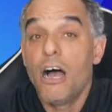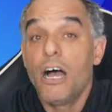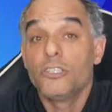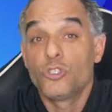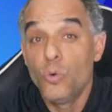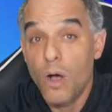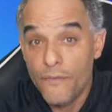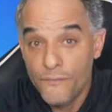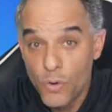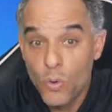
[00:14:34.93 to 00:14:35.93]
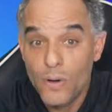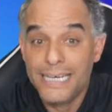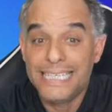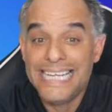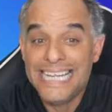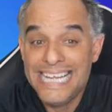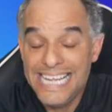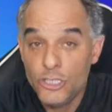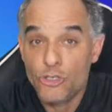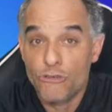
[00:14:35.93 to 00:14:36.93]
to avoid
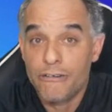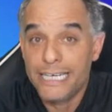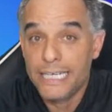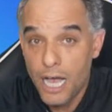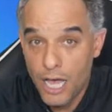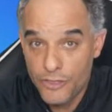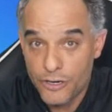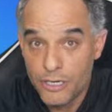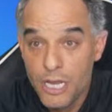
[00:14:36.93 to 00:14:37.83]
injuring others?